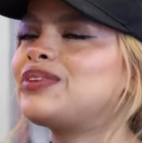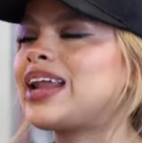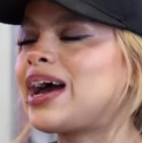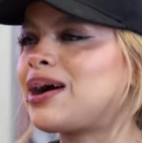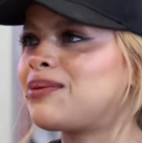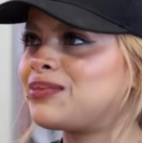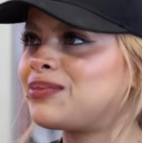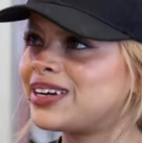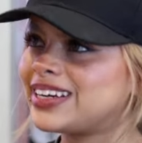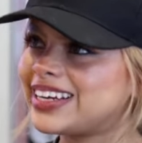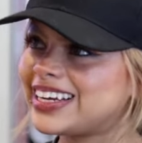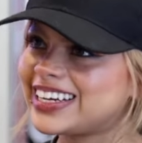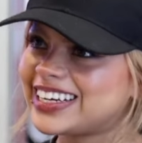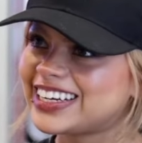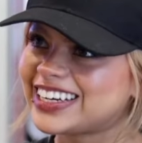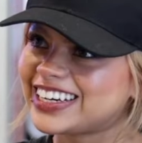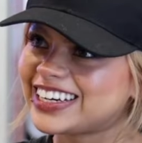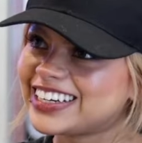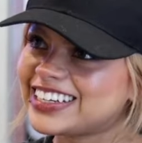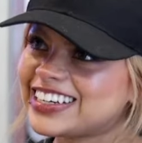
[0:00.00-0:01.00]
when I'm working
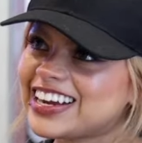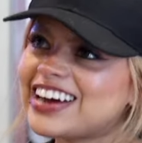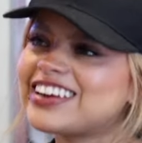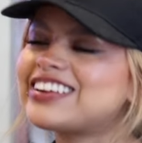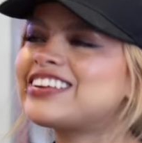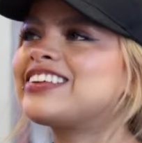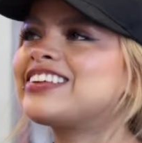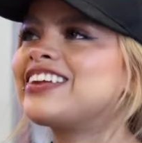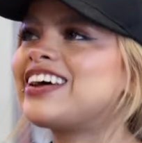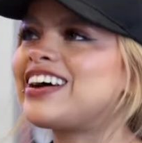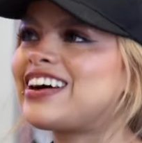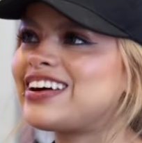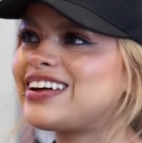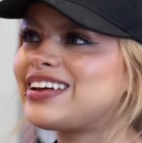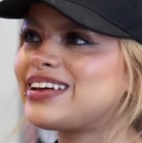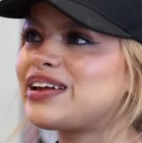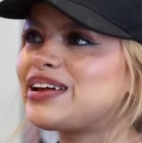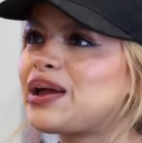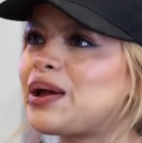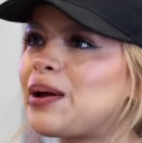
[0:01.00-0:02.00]
here, not a
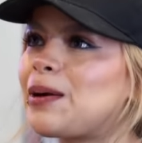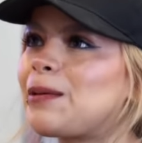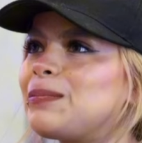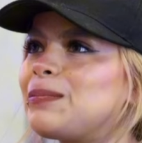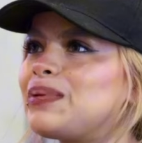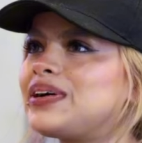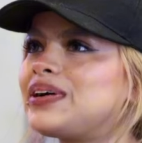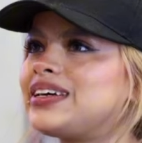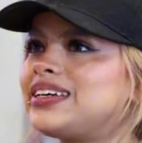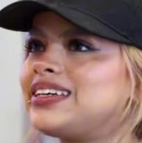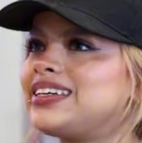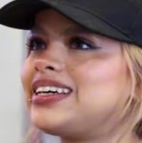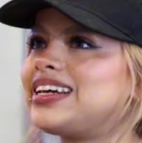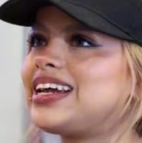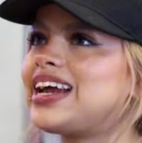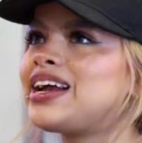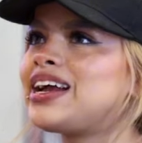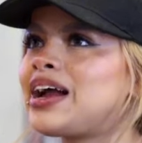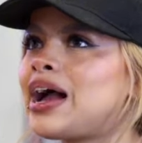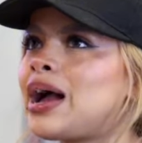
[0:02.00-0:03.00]
lot, but
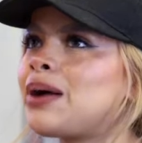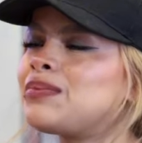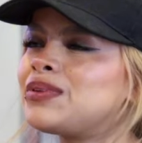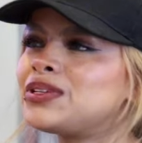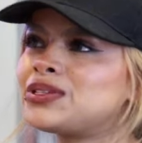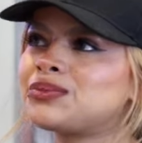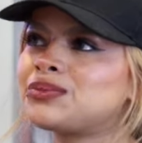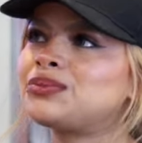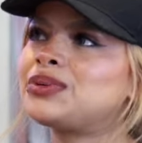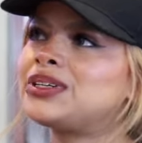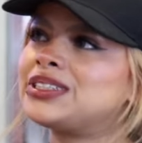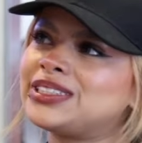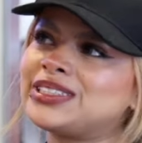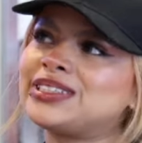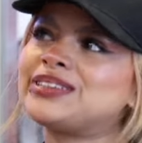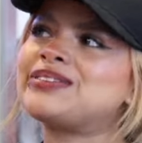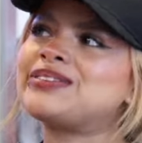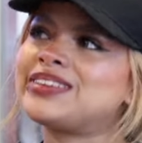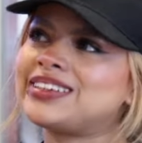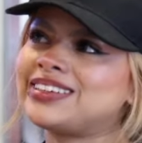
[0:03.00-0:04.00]
it happens once
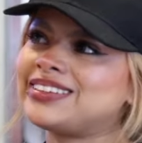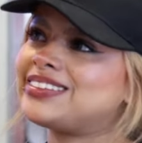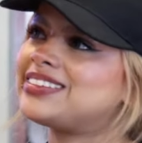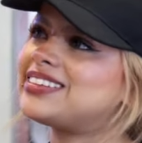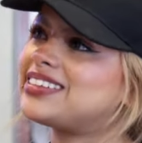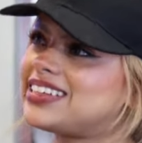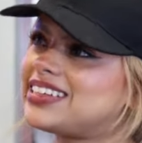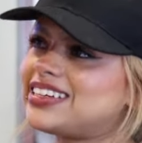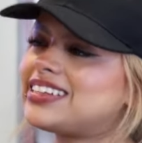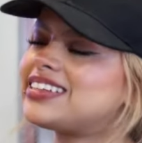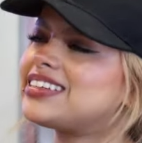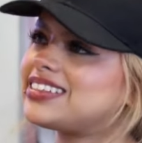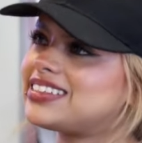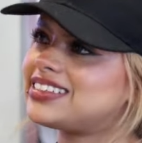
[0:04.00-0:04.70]
in a while, yeah.